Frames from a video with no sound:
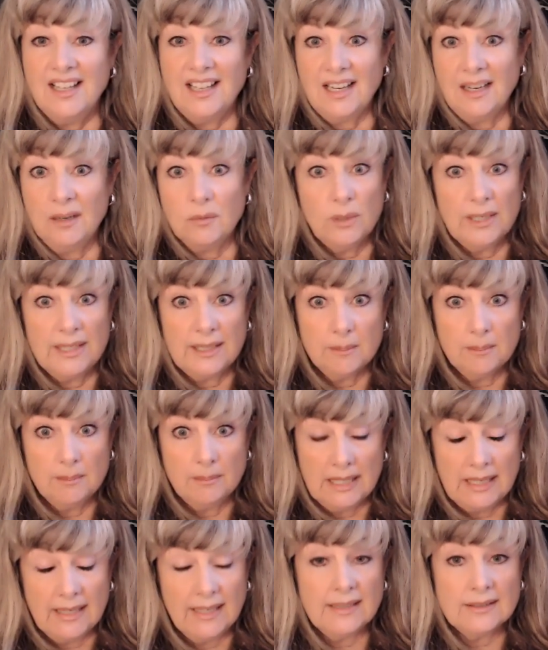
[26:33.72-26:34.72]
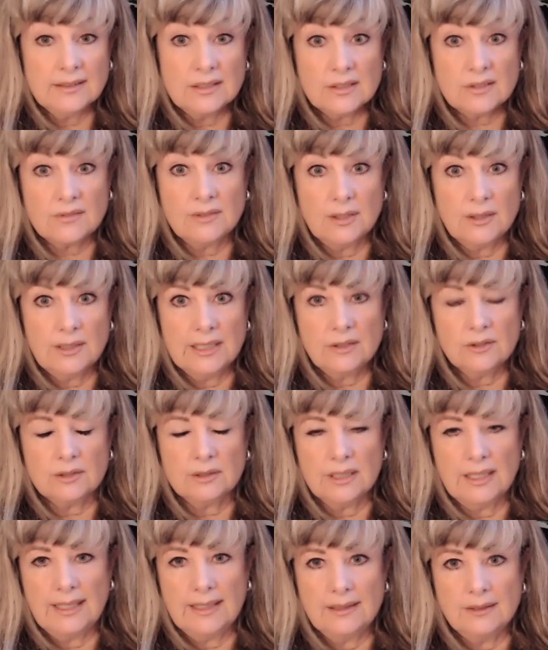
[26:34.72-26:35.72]
And when a man is very
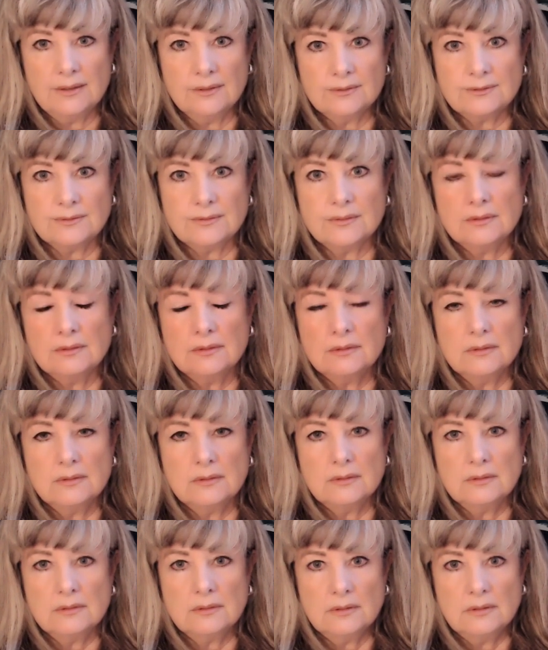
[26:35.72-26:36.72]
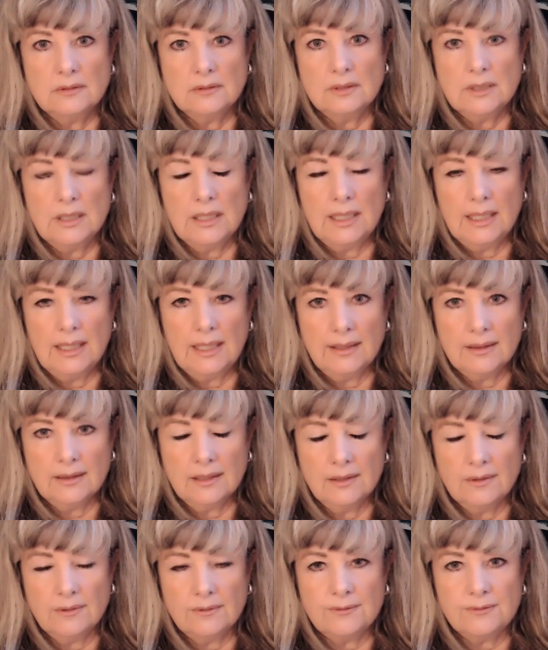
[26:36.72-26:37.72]
creative in
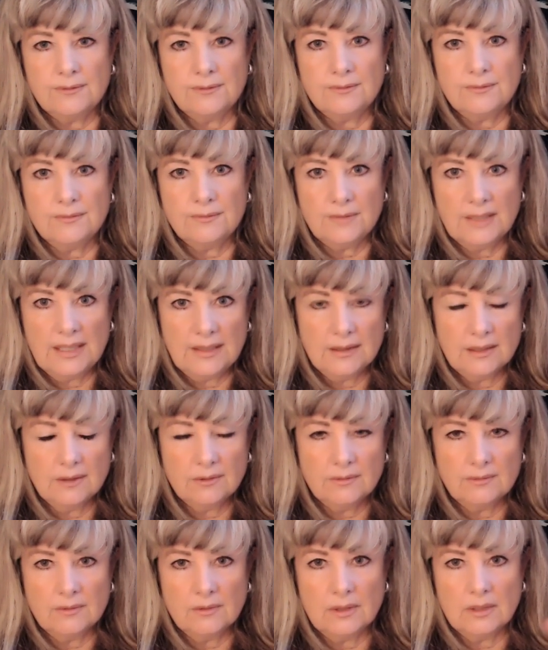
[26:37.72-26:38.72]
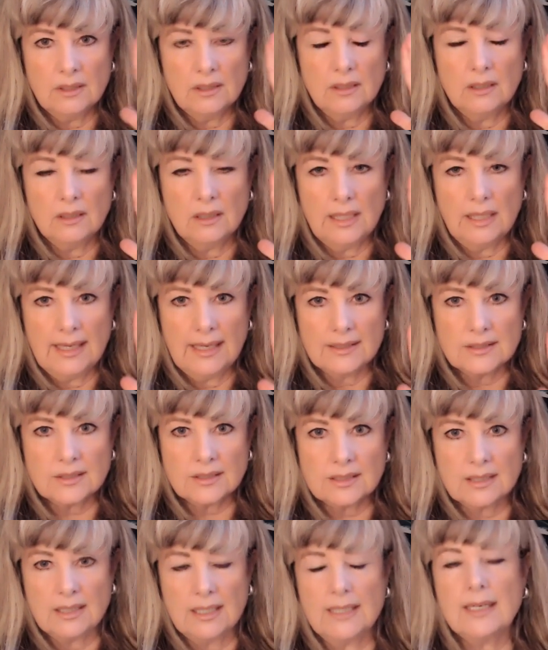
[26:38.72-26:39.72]
the
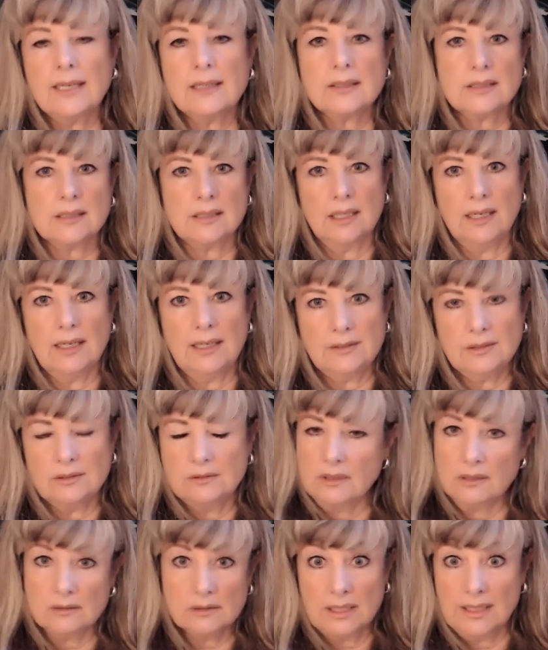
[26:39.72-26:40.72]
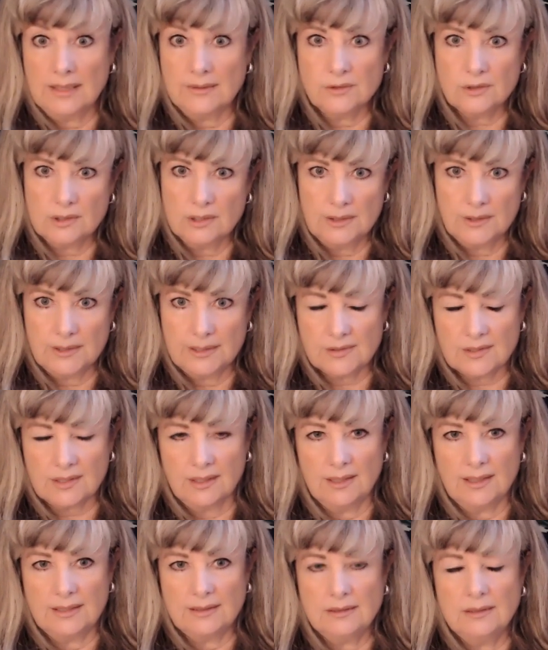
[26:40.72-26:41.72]
aesthetic side, not the engineering
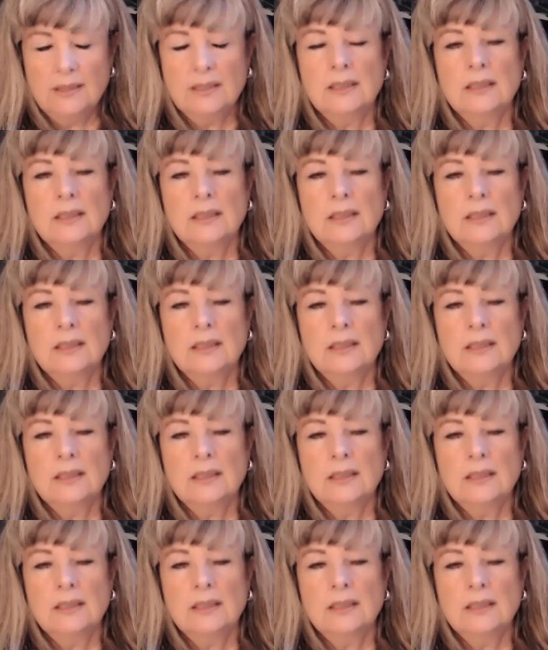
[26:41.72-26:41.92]
side,